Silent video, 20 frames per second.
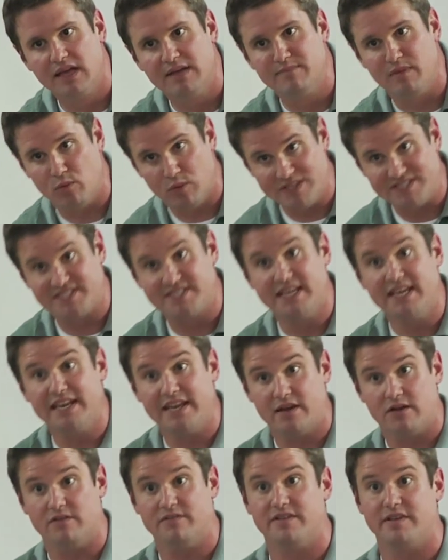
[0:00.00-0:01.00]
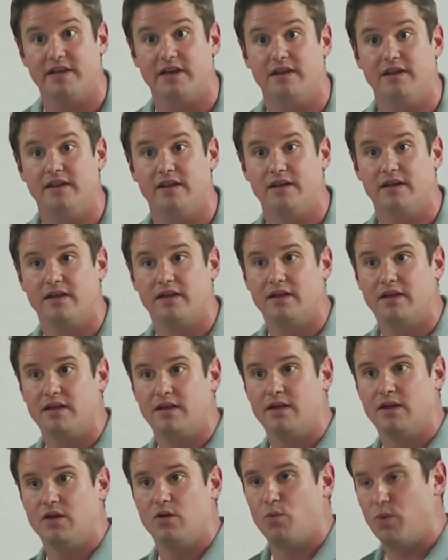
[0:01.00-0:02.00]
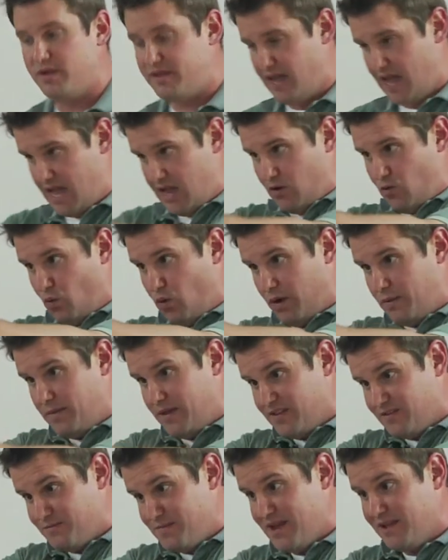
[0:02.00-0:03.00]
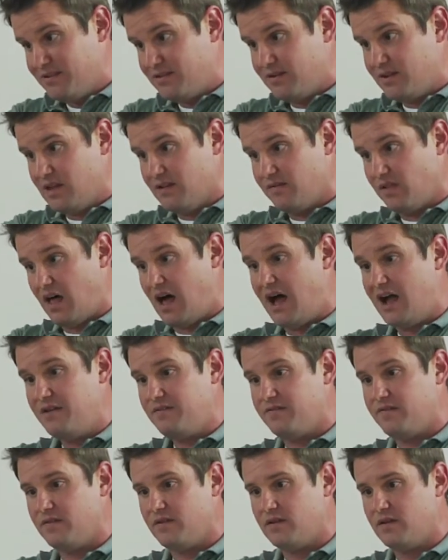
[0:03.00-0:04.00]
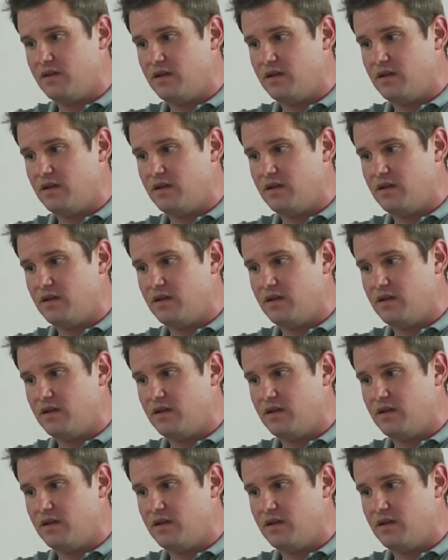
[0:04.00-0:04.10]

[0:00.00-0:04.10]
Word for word: But when sin enters in, we take what is meant to give life